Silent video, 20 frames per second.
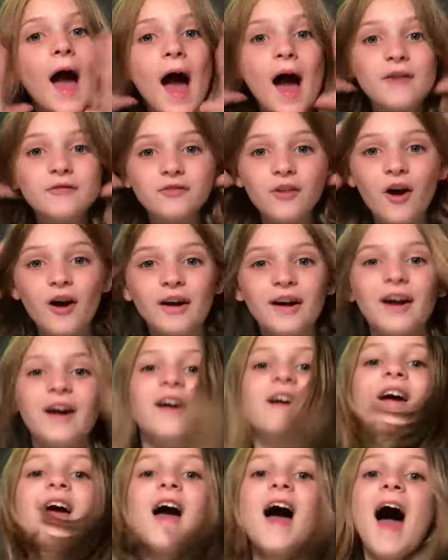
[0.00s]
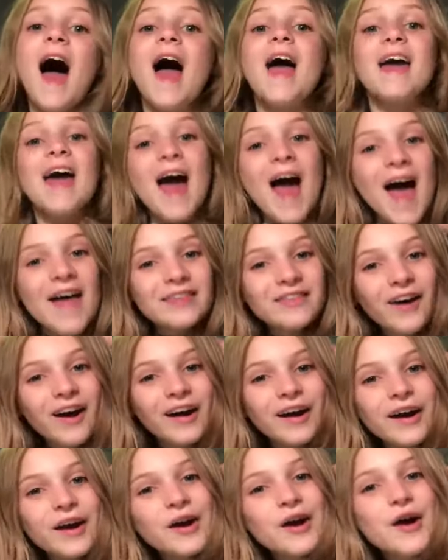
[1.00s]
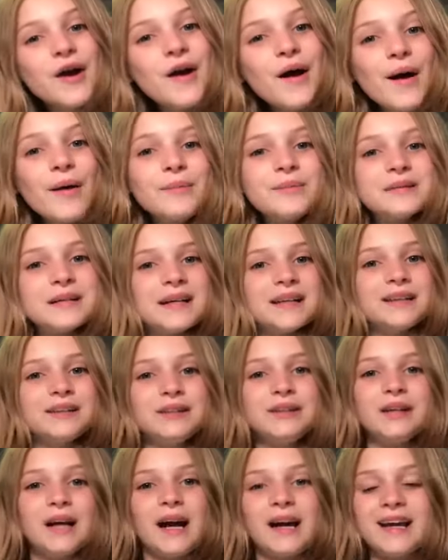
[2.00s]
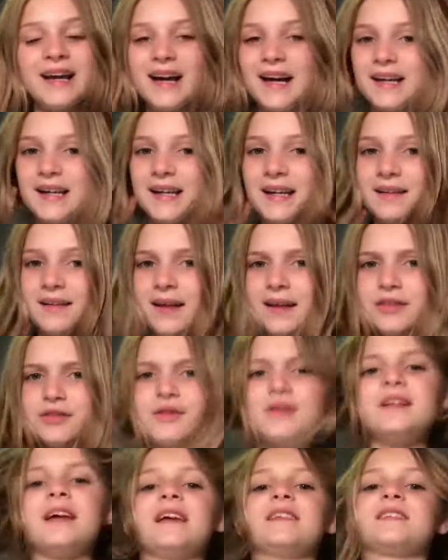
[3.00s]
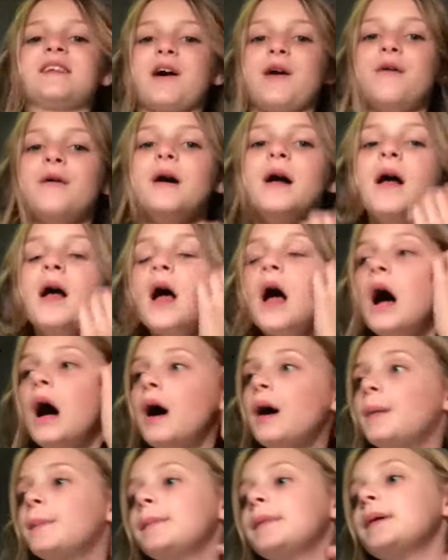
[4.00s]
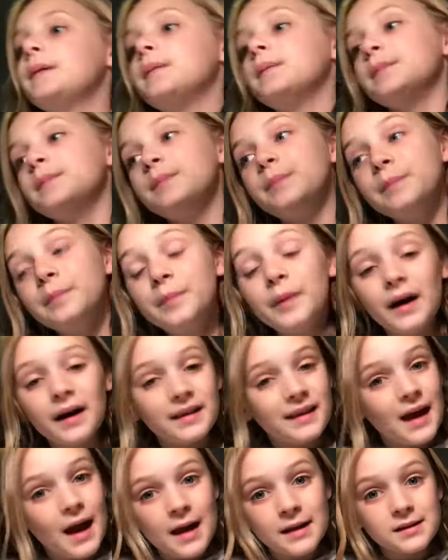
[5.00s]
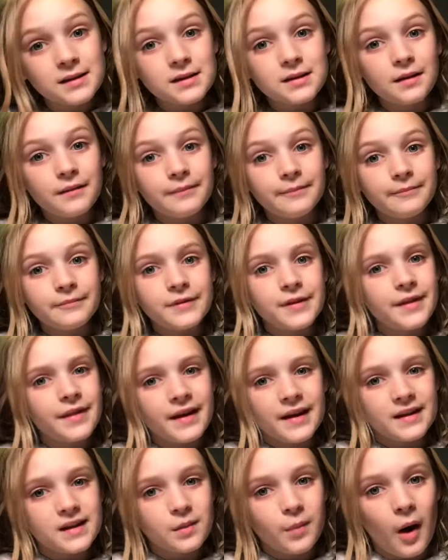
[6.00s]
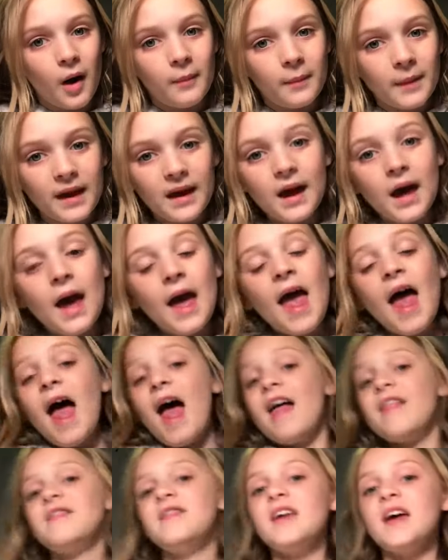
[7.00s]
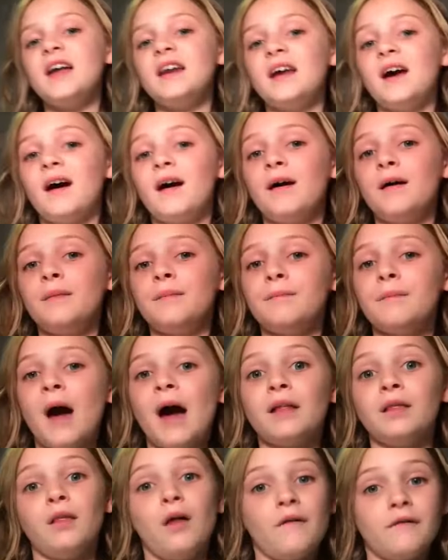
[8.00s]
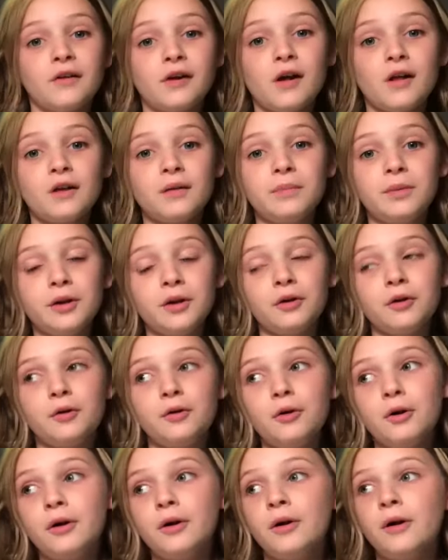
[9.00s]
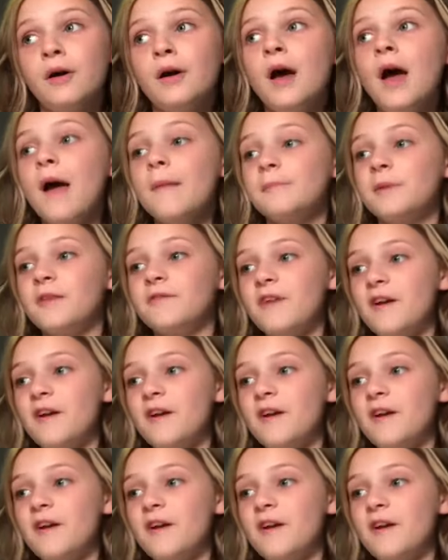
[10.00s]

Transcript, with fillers: have long hair. I had long hair, but I, I cut it like three days ago. Um, but that's some things about me. And then, um, I love the color blue. My